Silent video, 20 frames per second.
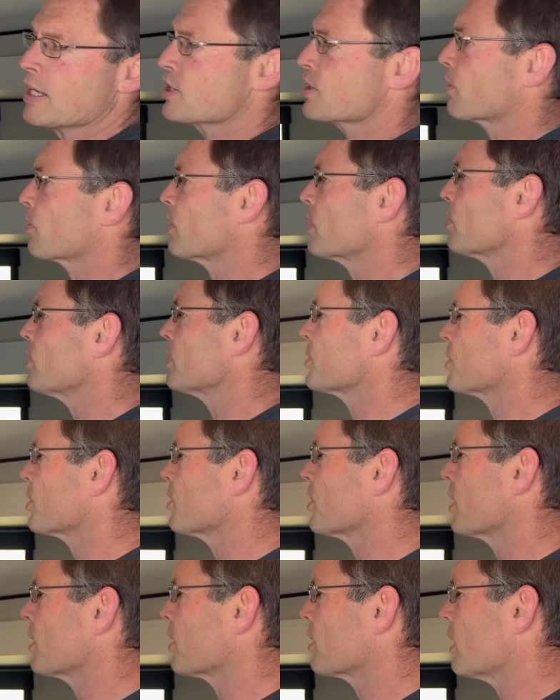so we're going to
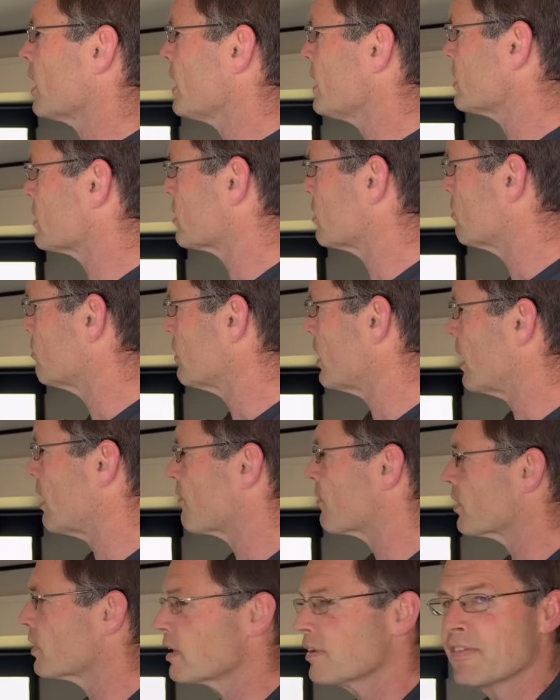turn on our lights. We have
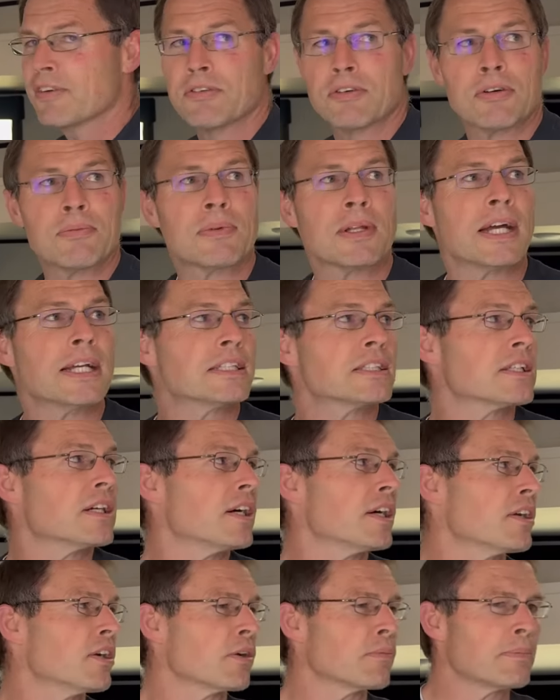our living room lights
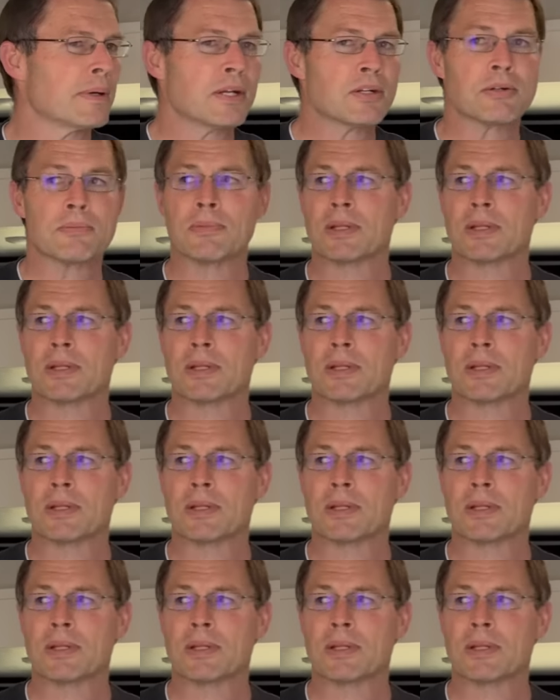on, our bedroom